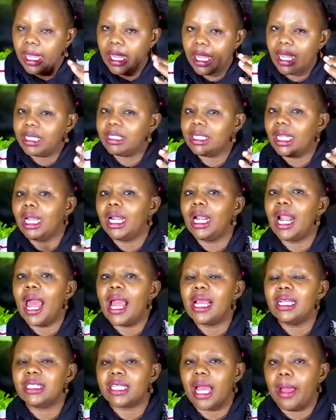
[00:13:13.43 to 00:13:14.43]
He
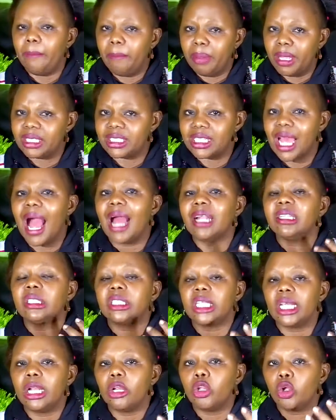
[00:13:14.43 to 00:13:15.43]
delays a bit
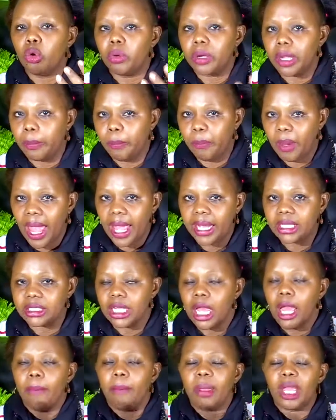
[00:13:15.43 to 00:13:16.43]
until you
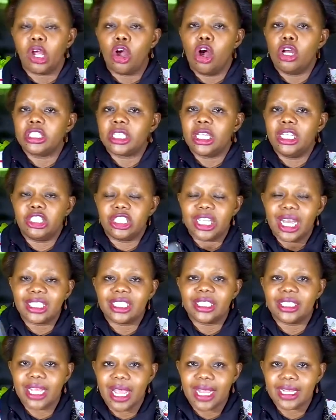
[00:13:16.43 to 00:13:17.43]
repent because it
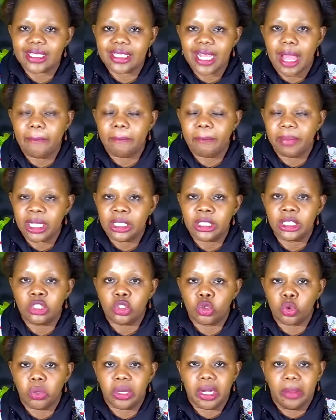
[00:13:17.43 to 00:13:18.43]
just takes a
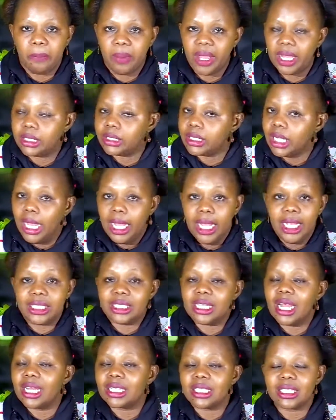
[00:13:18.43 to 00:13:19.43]
minute to repent.
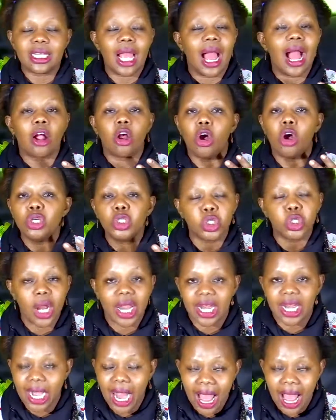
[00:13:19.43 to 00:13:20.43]
It takes a
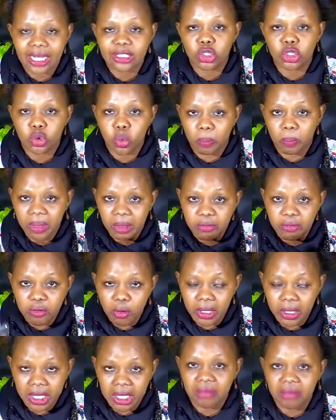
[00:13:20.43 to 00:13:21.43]
contrite heart to be
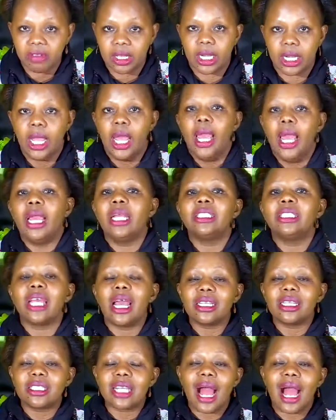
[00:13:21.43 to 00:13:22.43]
forgiven. It
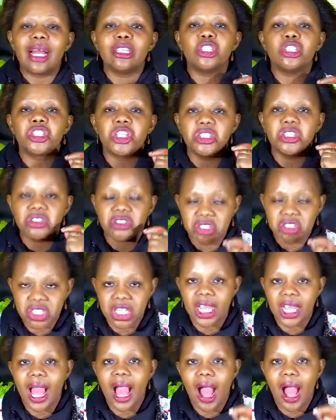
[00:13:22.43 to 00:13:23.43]
takes a
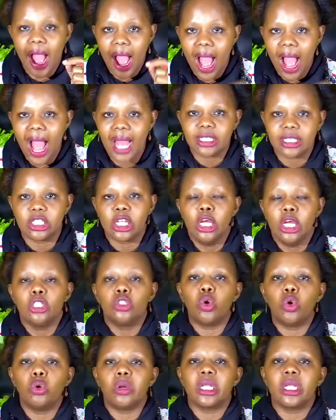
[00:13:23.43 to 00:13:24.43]
sincere heart
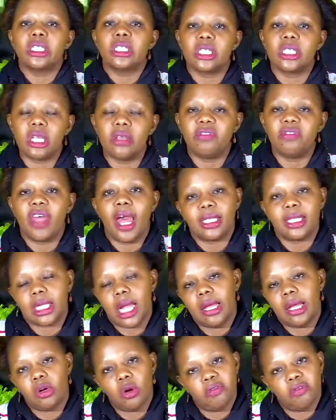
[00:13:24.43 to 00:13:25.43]
to receive that
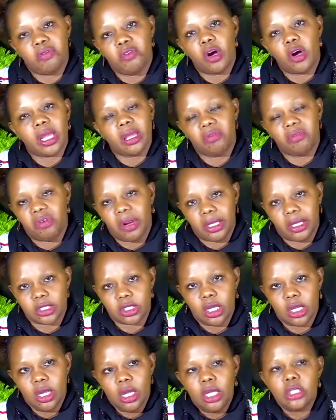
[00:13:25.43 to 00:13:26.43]
kind of
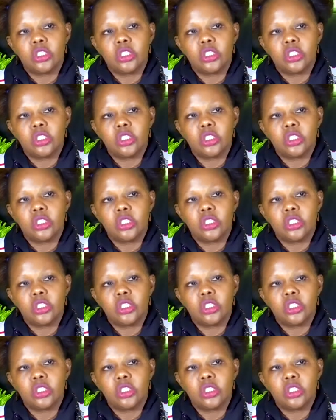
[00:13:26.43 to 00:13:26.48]
forgiveness.